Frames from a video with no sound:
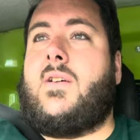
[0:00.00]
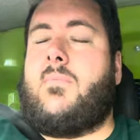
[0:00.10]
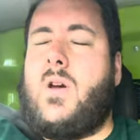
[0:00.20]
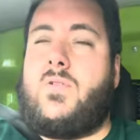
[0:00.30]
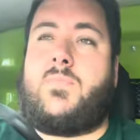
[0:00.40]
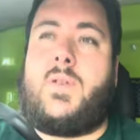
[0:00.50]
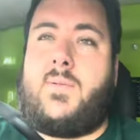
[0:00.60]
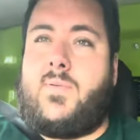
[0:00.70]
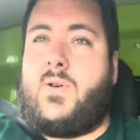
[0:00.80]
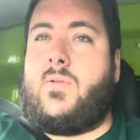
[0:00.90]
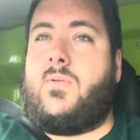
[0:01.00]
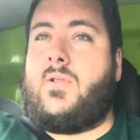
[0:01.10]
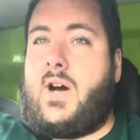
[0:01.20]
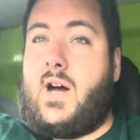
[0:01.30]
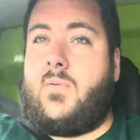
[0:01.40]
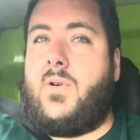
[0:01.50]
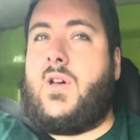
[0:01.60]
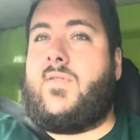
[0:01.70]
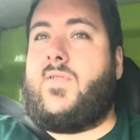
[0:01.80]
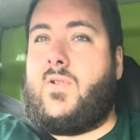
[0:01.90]
Most people I work
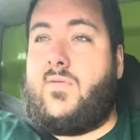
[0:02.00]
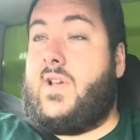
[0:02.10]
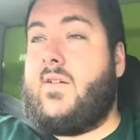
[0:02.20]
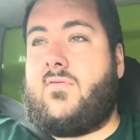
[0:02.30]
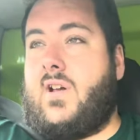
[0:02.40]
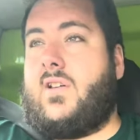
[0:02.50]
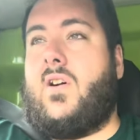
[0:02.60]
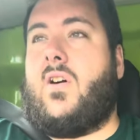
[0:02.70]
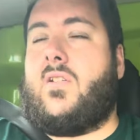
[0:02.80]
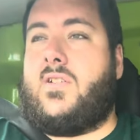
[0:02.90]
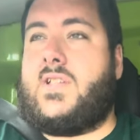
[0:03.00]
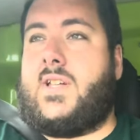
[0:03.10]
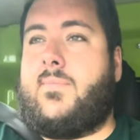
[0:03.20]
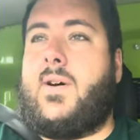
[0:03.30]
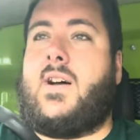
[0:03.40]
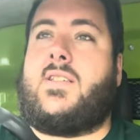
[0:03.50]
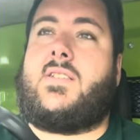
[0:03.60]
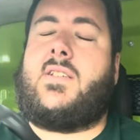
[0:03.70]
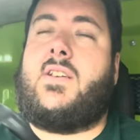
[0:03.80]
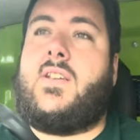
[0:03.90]
for have never had gardeners in the past.